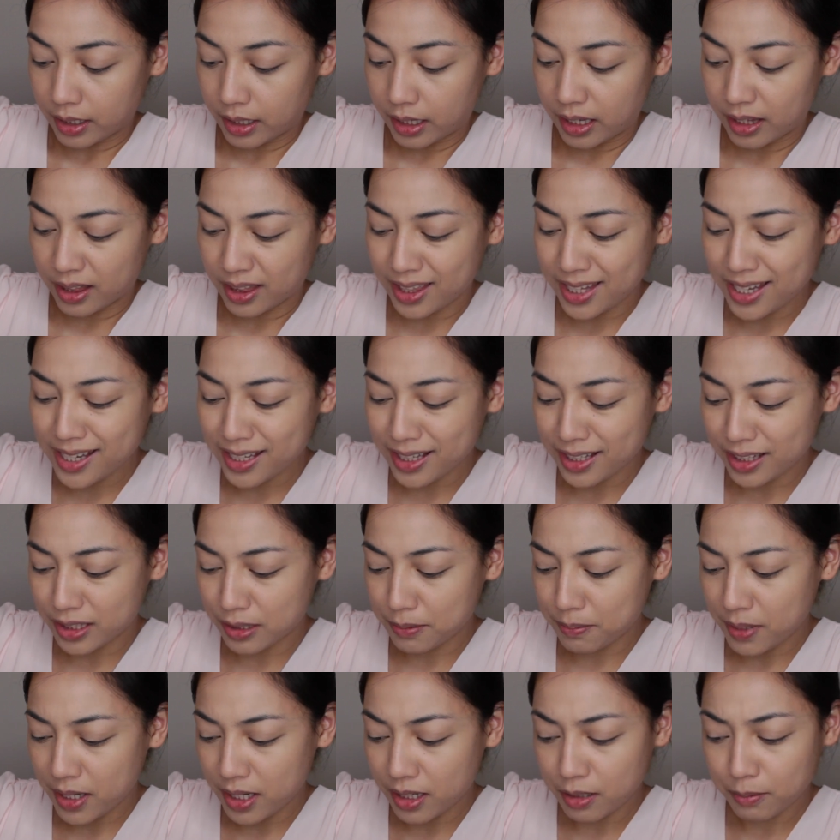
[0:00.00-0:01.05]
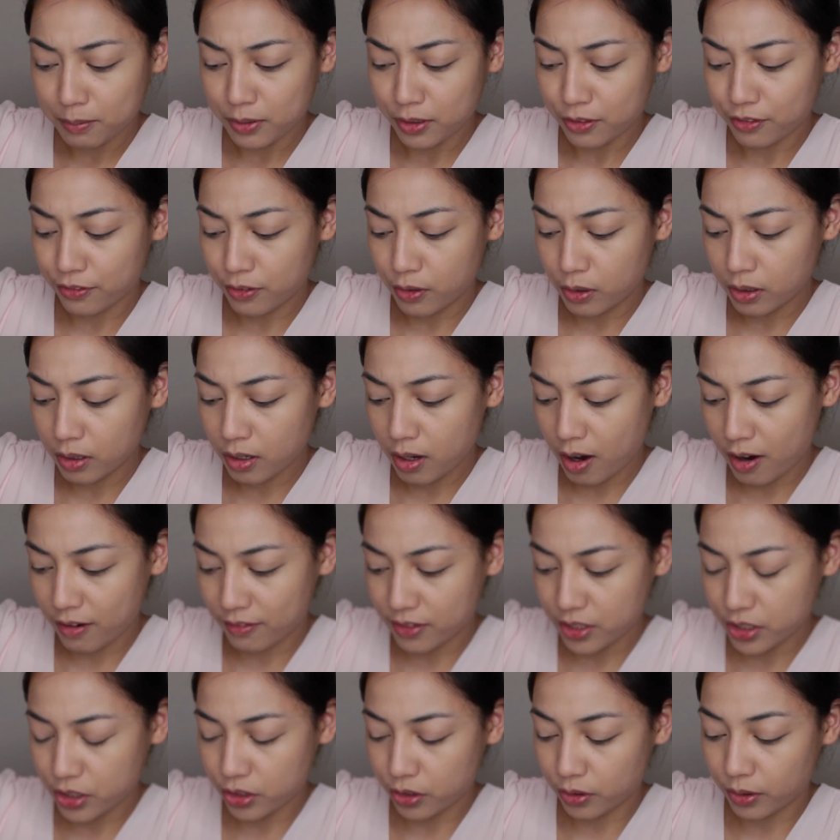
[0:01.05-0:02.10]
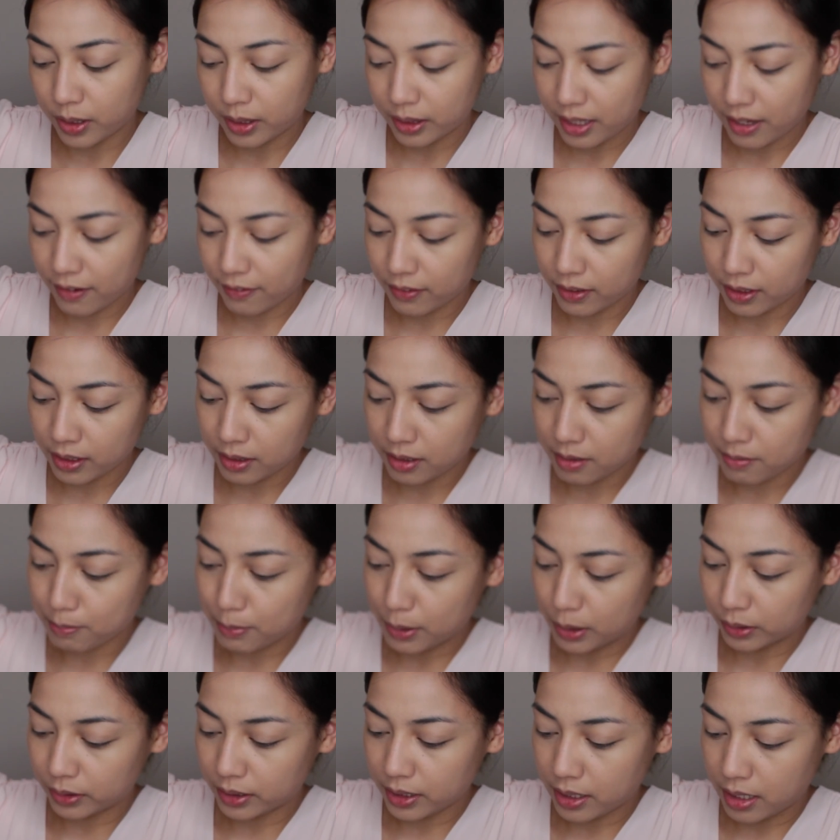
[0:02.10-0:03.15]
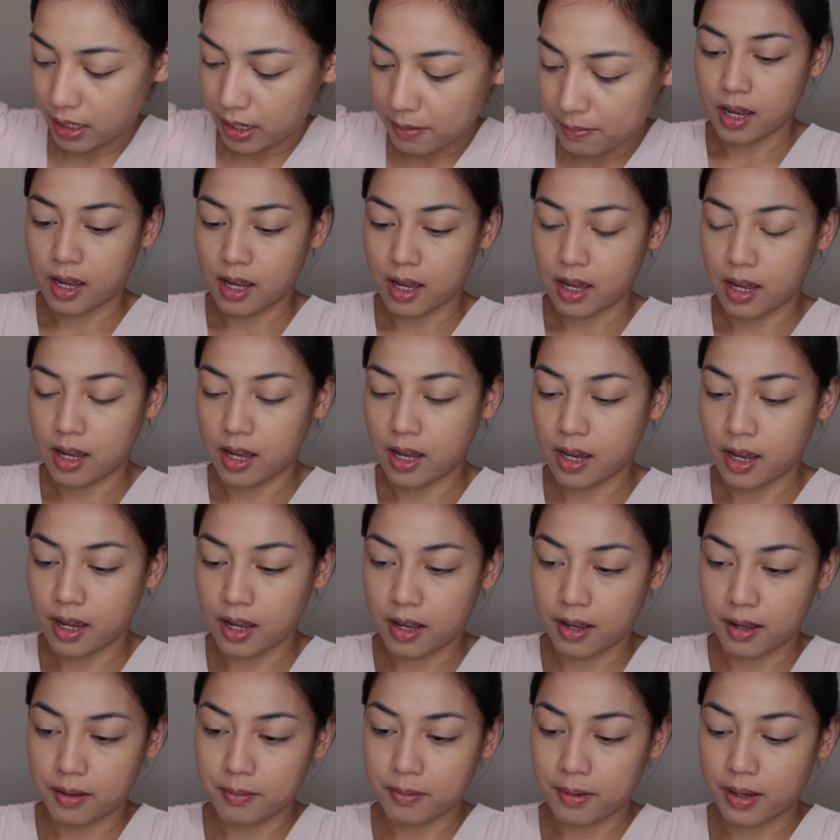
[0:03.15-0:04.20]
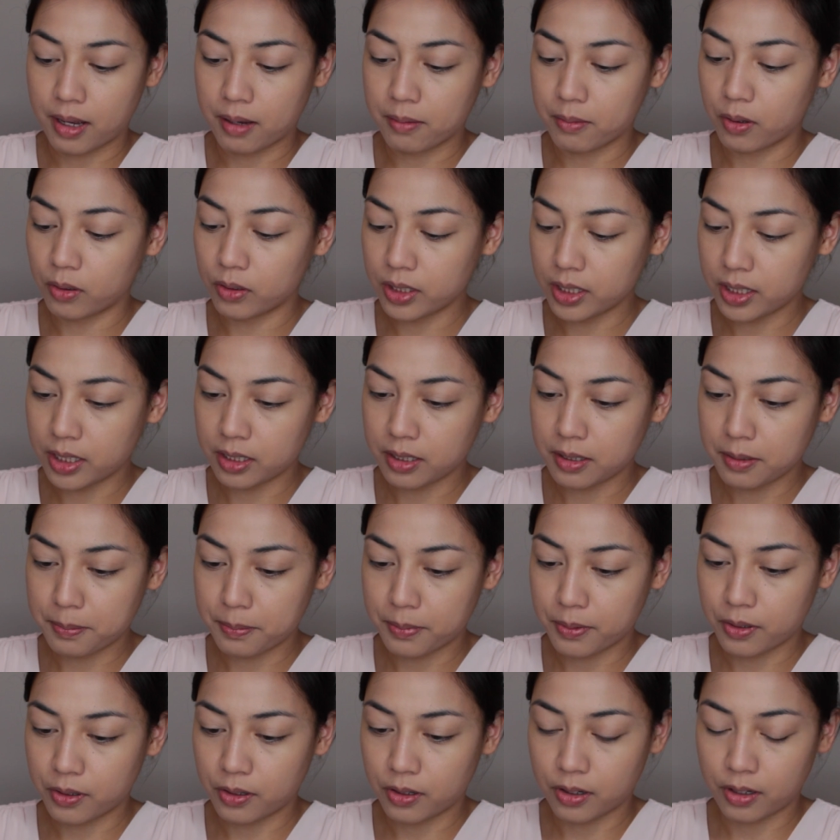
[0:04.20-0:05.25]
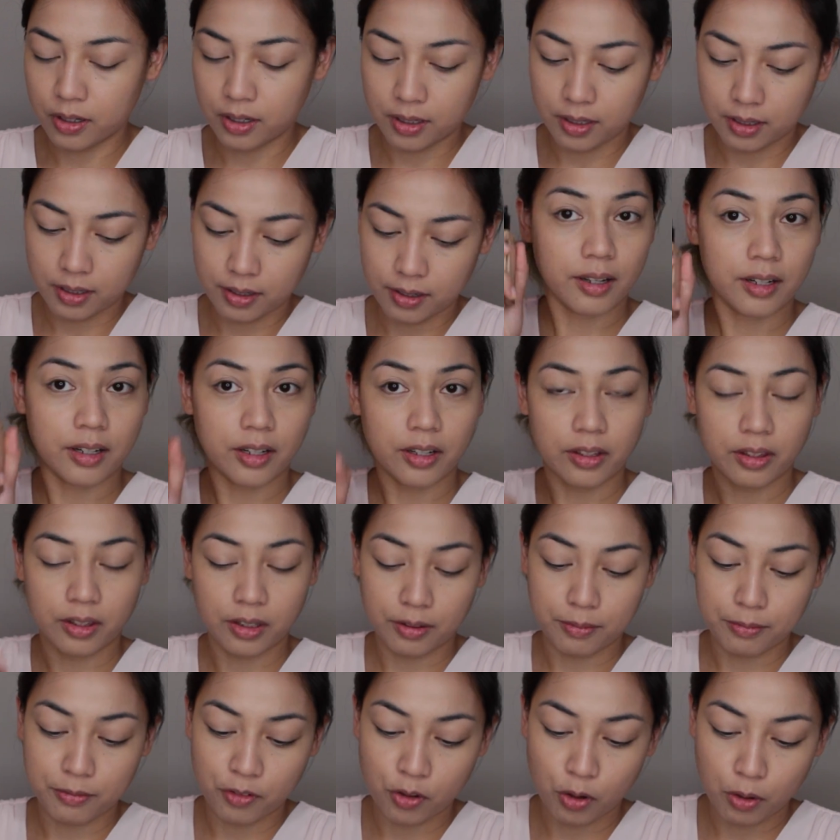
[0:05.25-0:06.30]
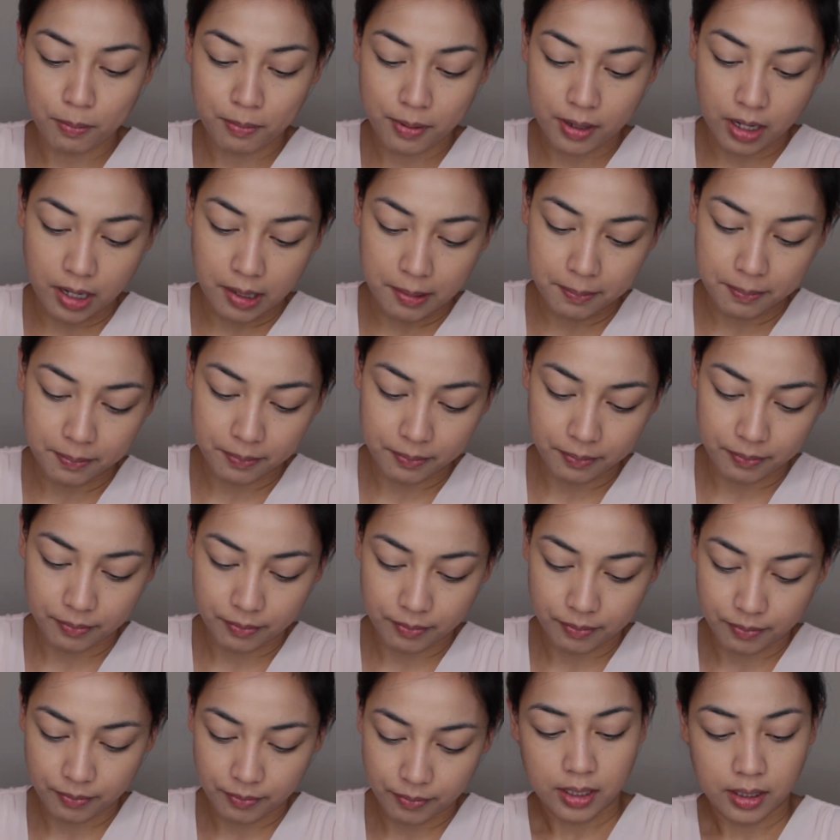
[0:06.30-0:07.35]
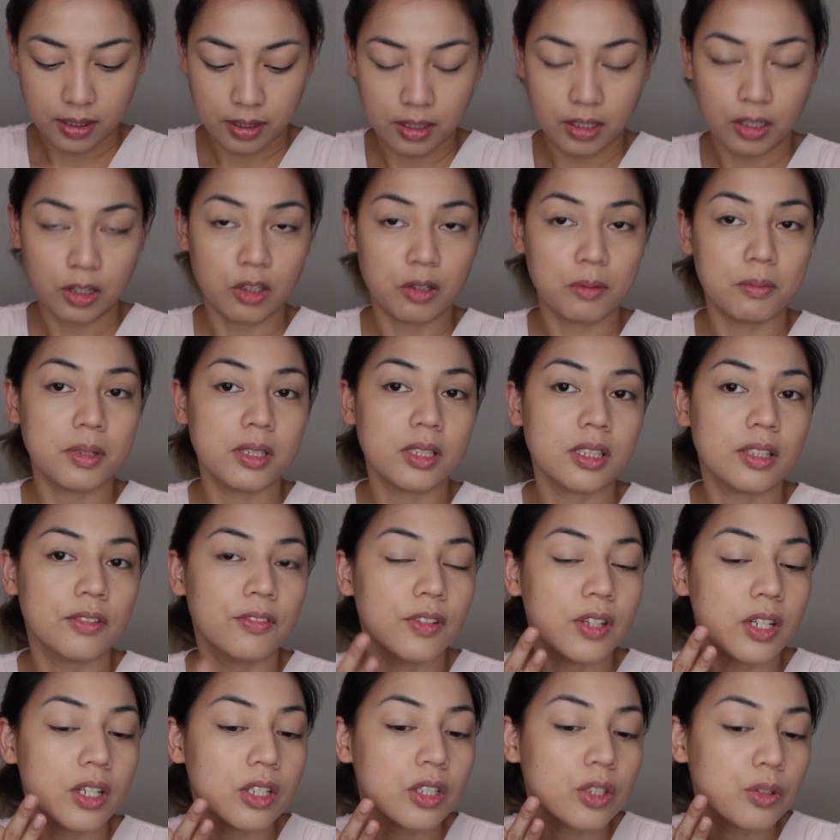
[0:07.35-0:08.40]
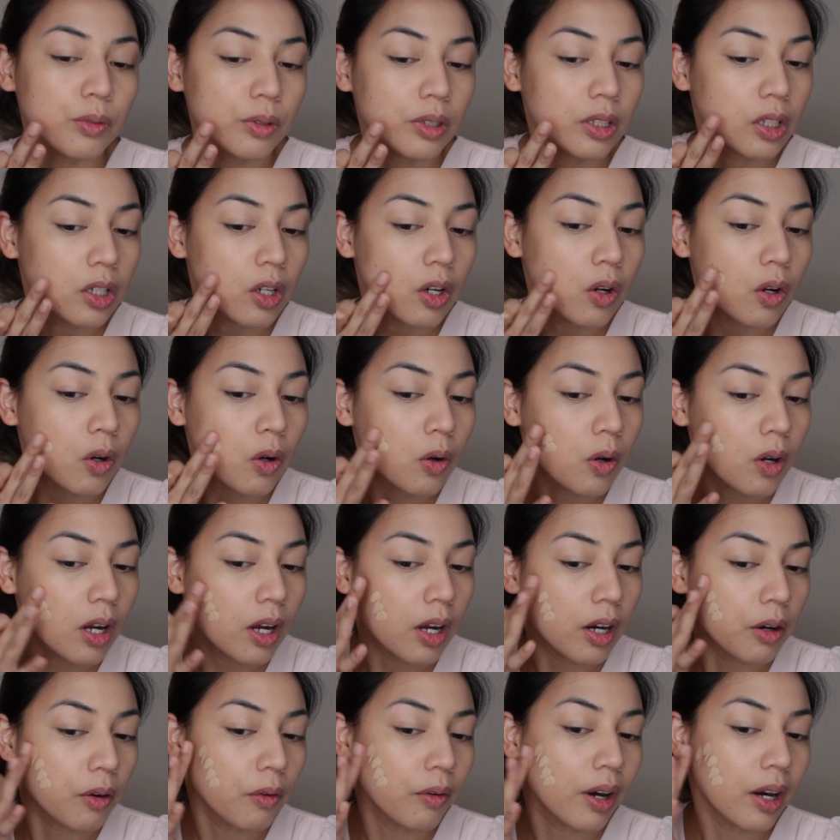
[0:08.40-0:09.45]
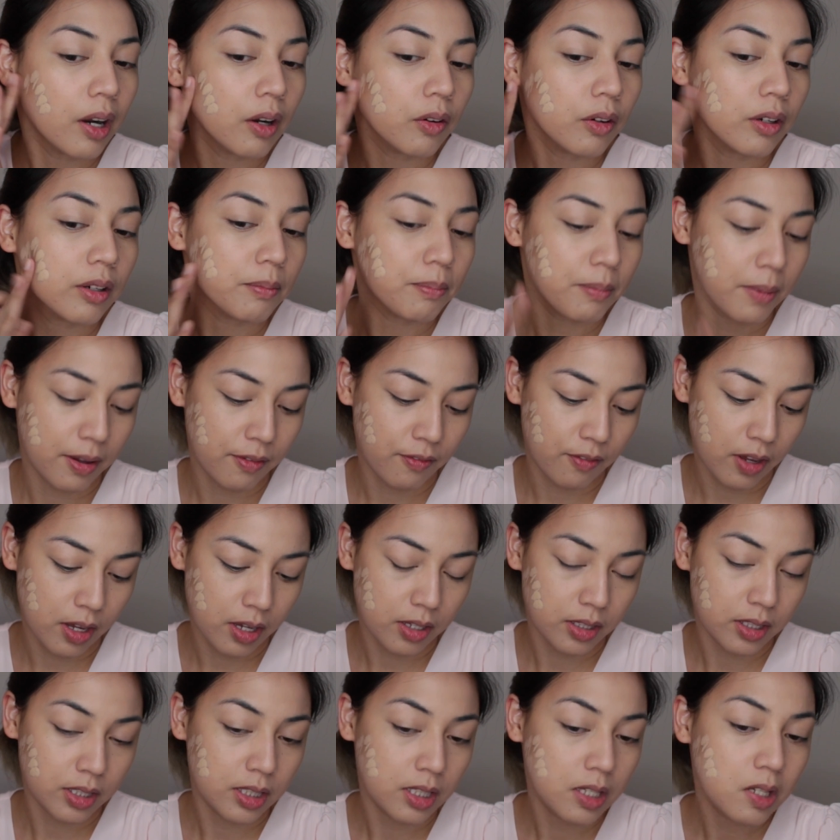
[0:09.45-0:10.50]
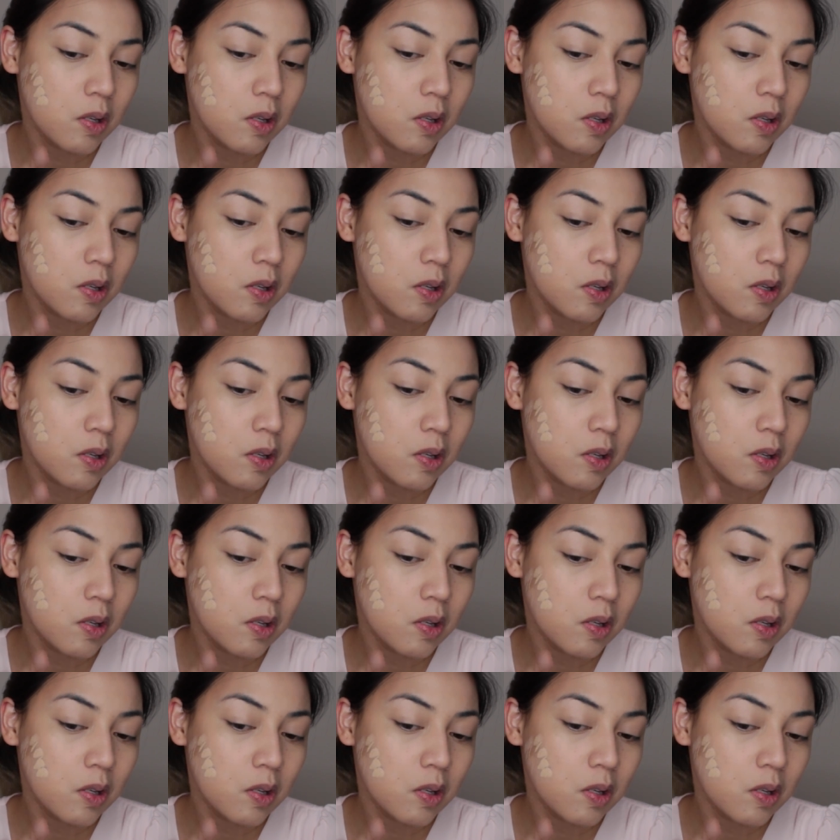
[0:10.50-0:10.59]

I think it's medium to full coverage. You can definitely build it up. I'm only gonna put another full pump. The luminous finish will go around my face.